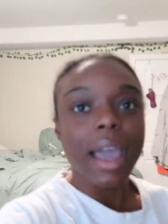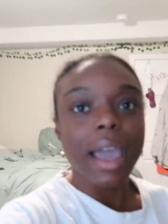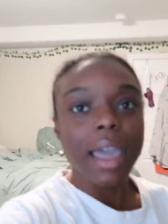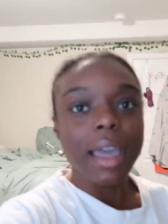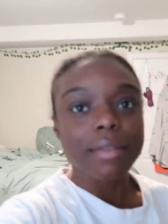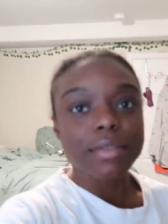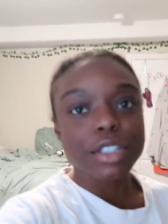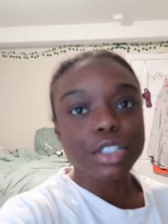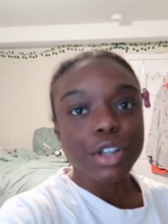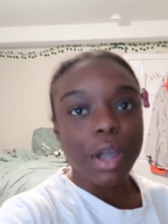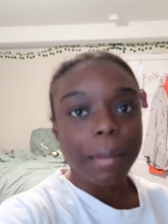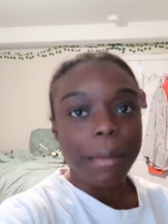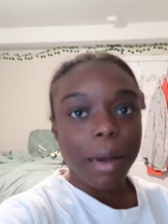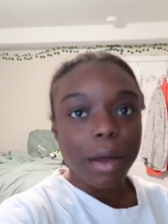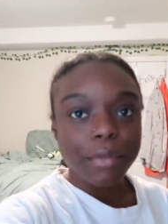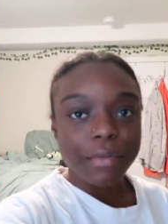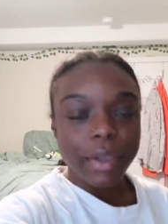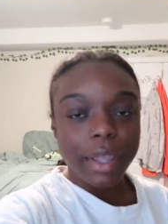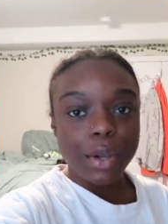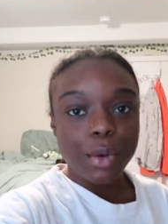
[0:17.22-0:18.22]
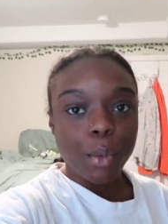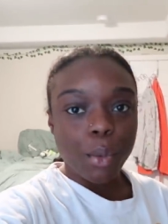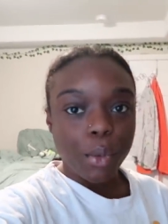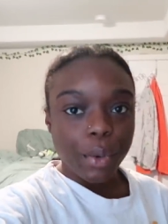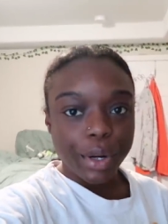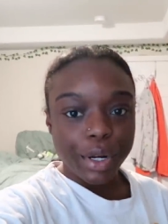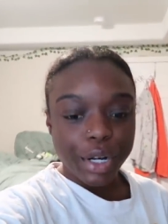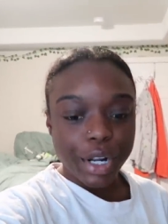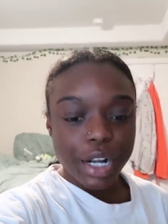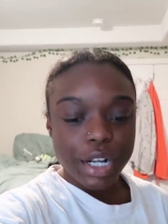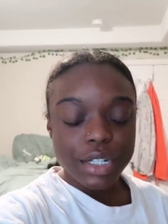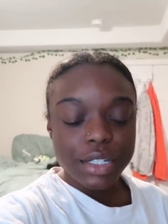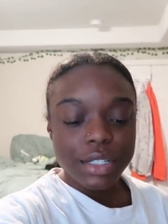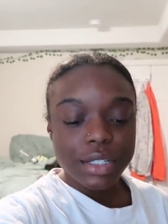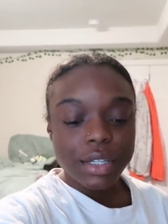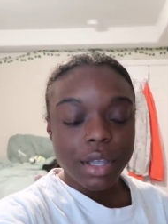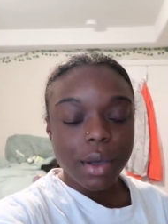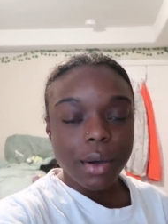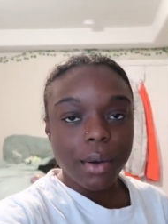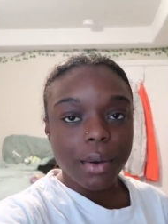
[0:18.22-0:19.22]
i have to drop off an order
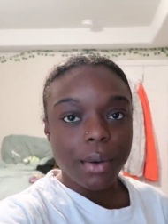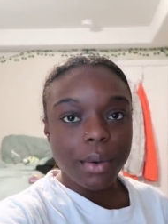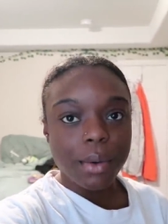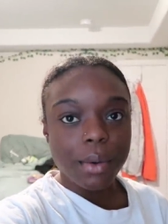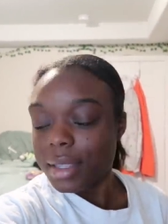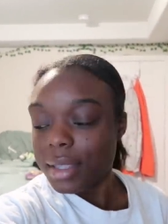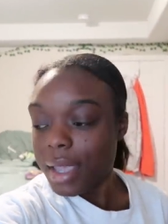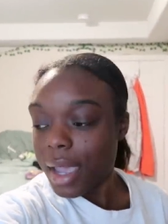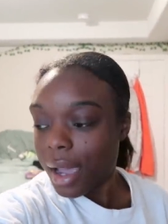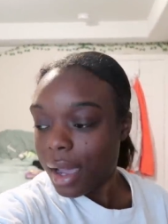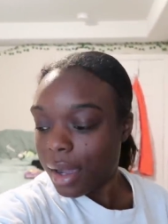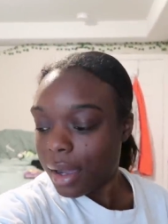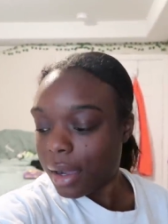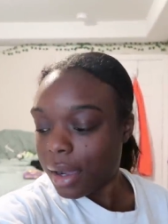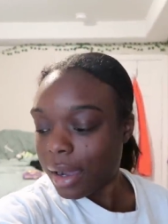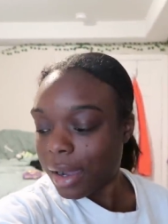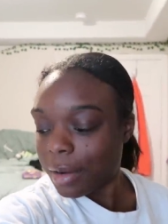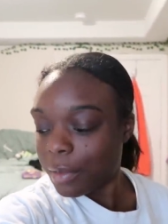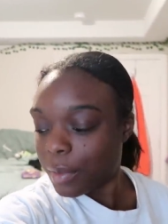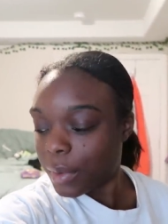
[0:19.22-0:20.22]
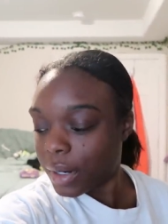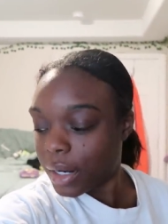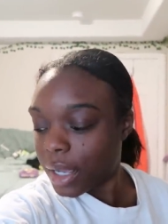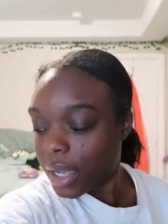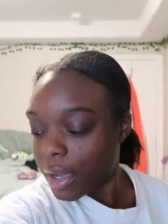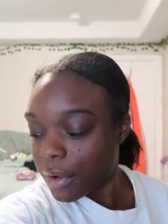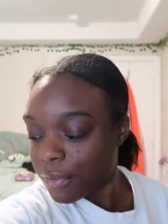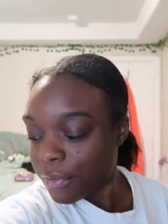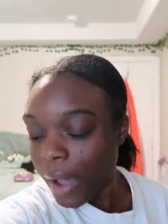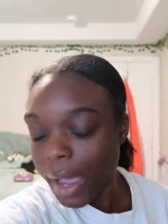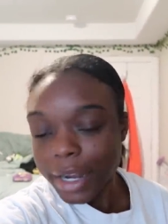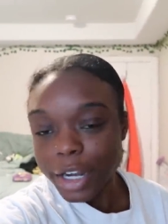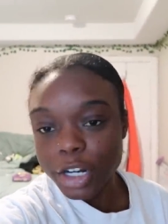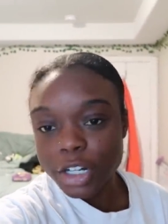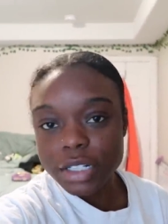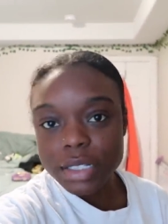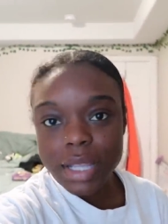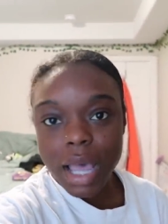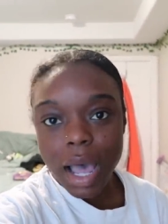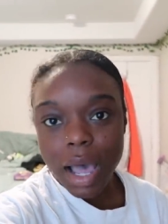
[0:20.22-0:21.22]
so yeah i want to find
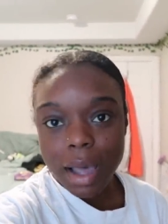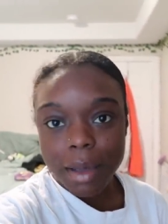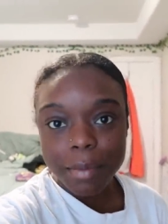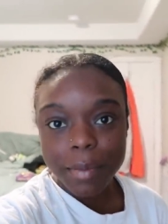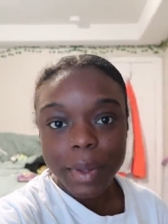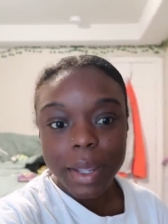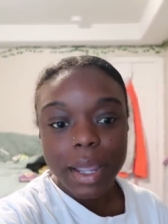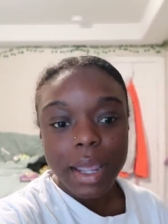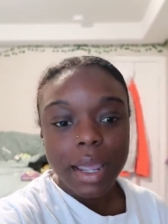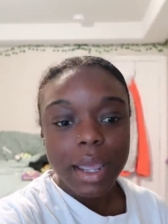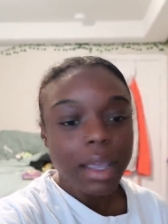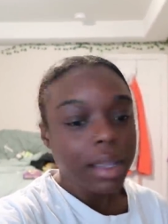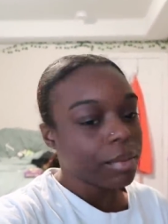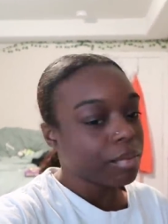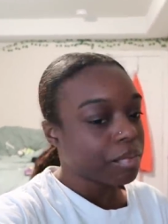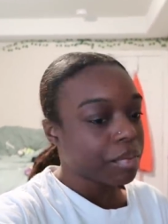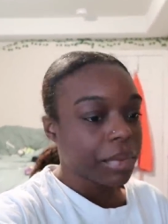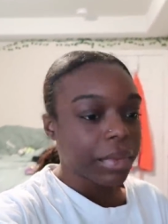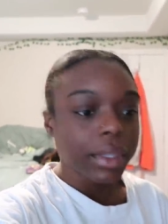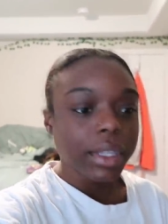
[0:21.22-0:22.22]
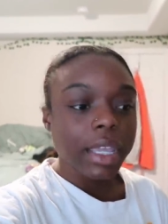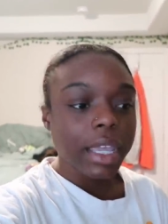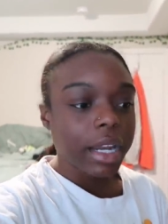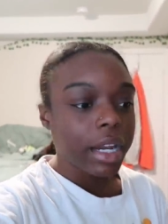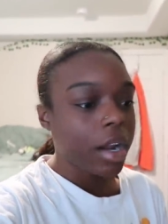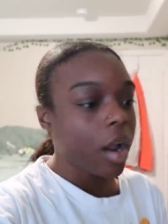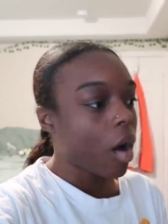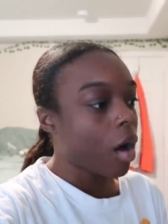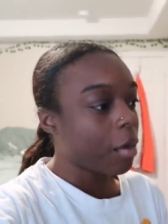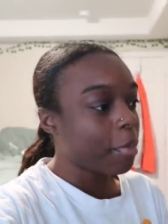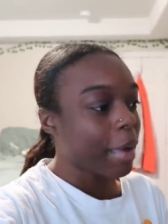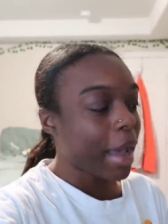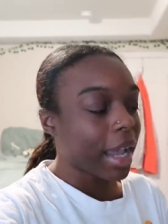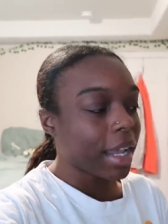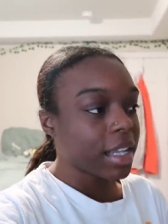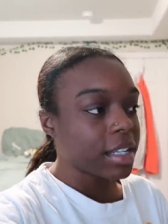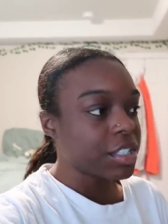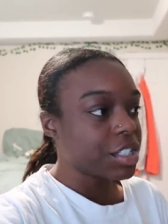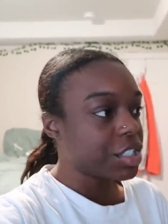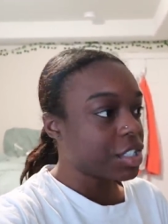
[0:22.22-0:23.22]
her top get it all
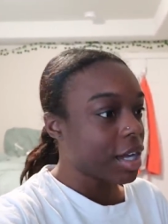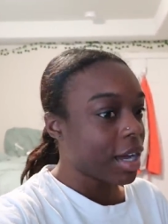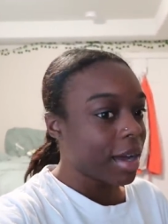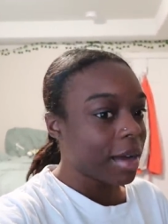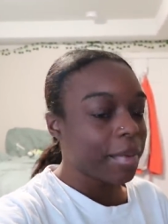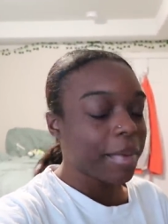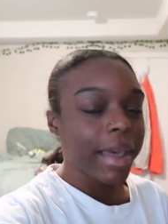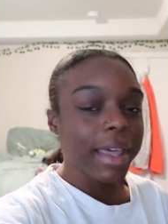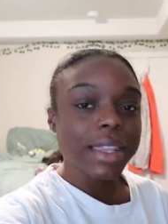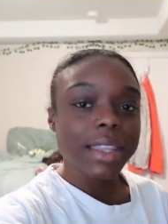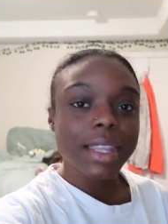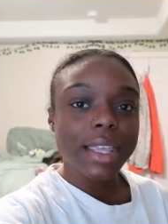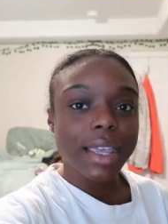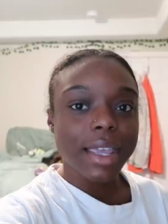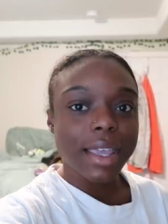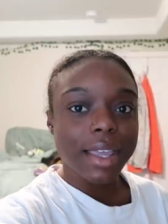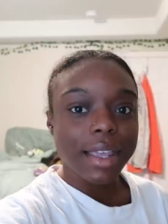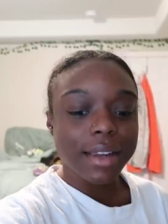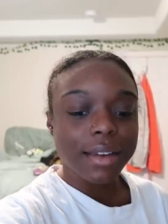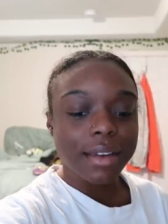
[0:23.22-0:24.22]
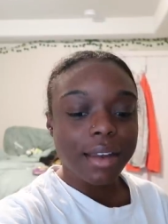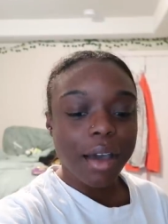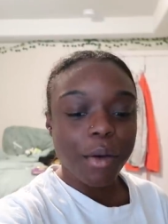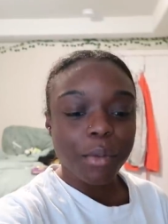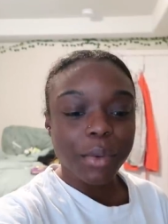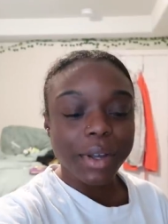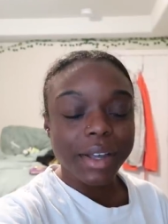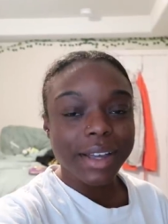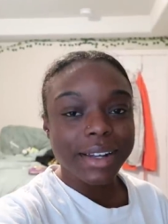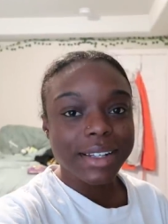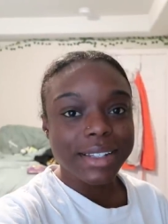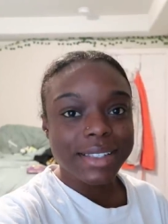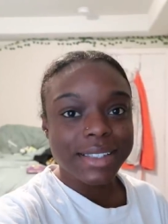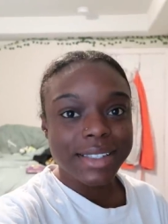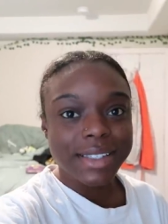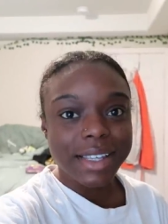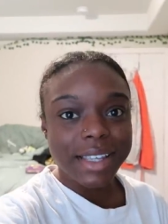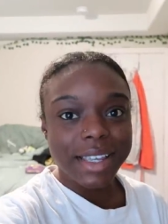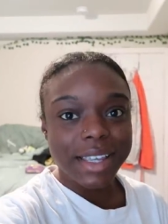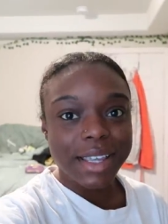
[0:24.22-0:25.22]
packaged up and then we're gonna
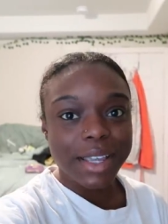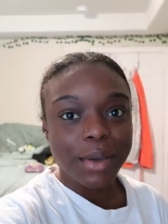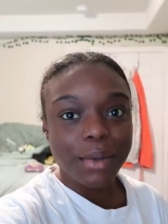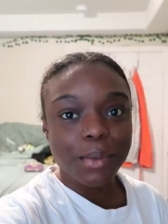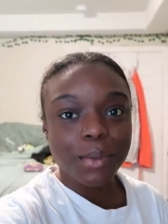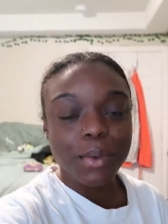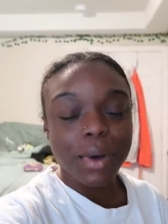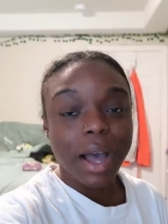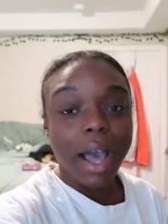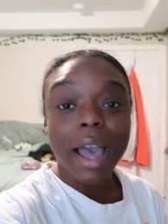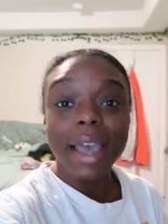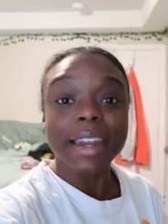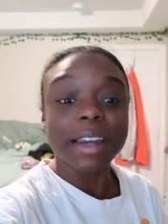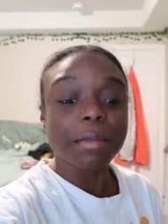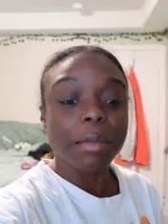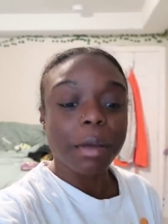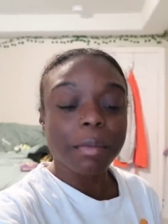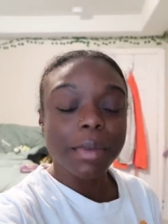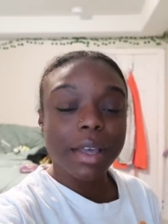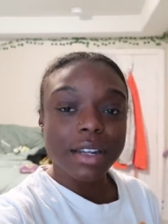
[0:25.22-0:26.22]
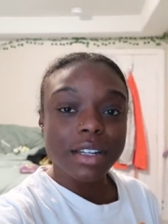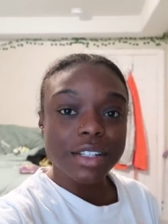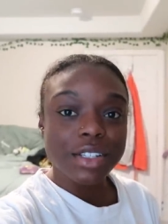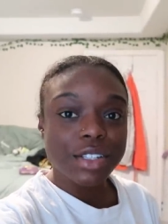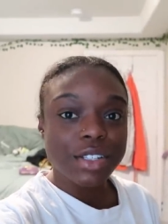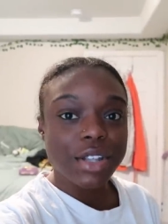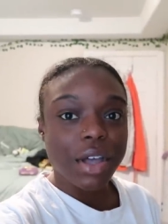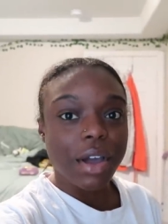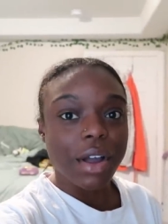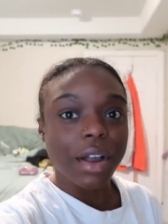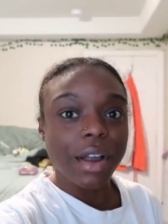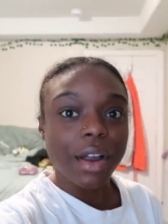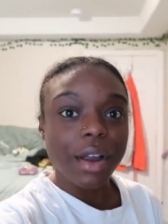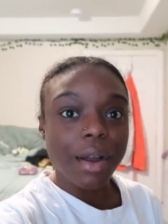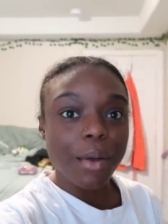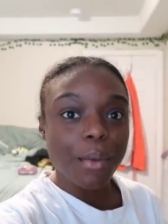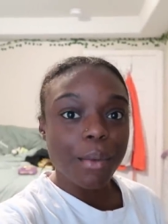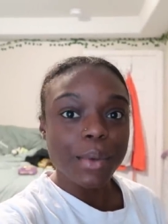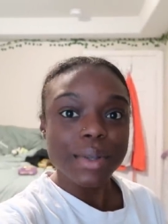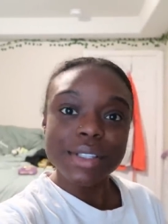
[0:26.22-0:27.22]
see what item I'm gonna start
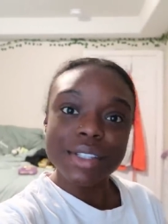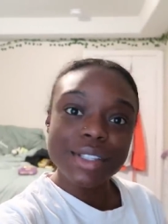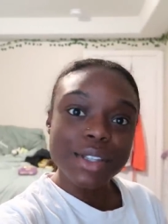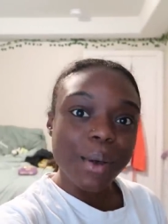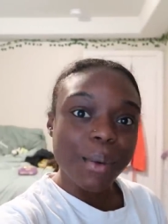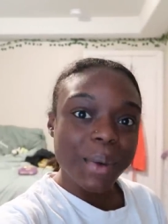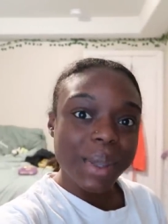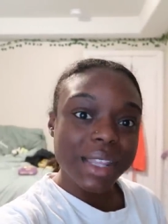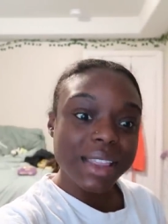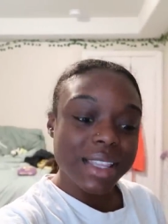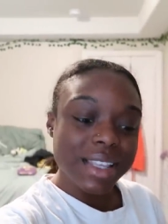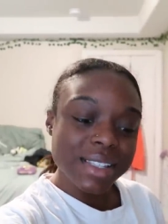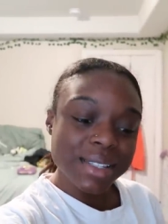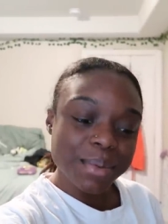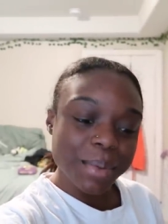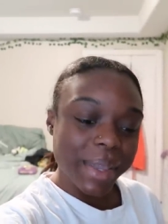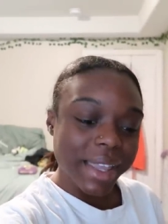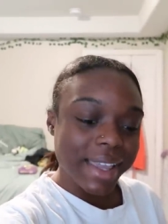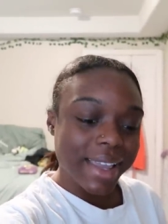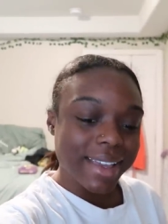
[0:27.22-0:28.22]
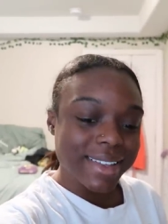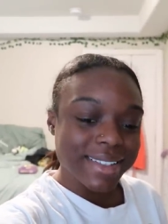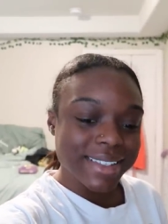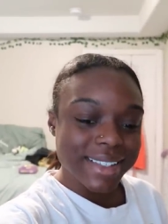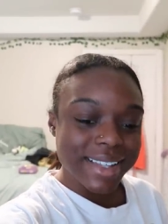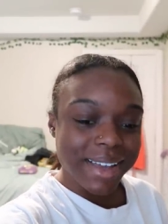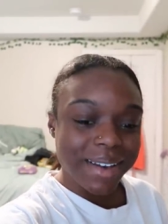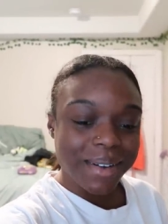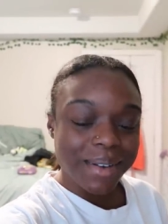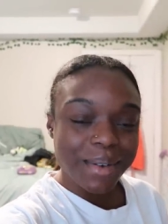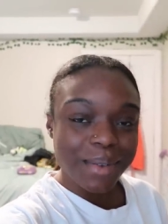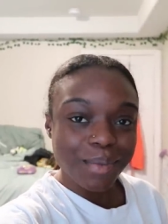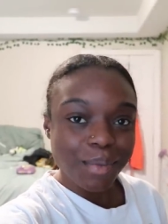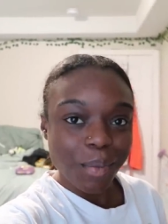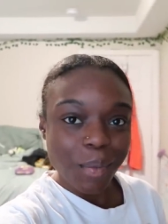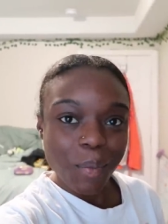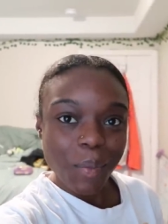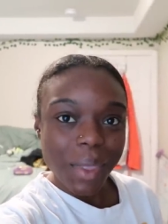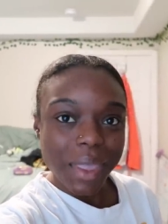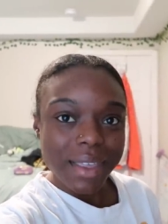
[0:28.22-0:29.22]
with sewing this week so
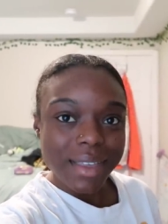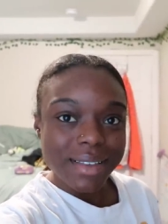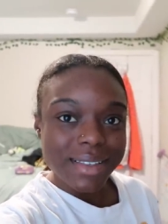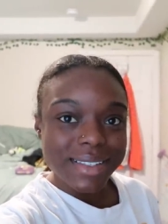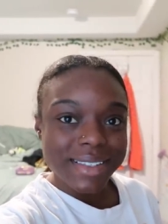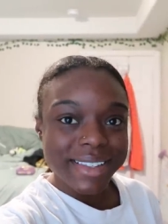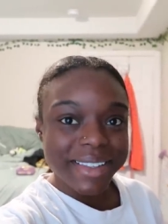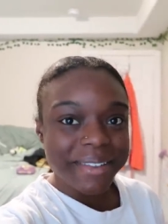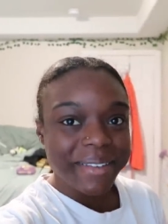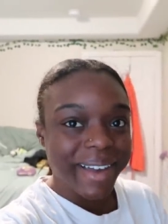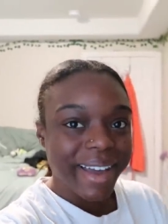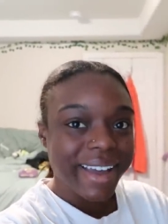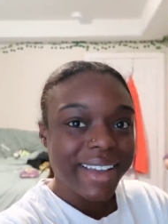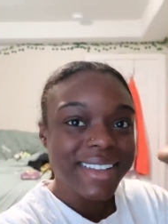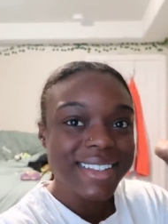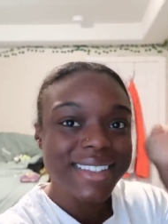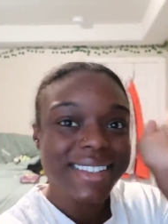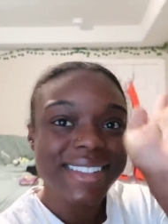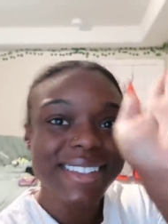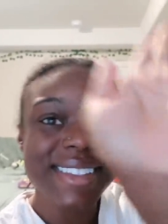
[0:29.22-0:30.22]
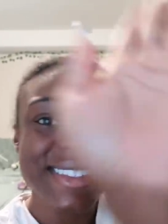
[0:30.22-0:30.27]
see you guys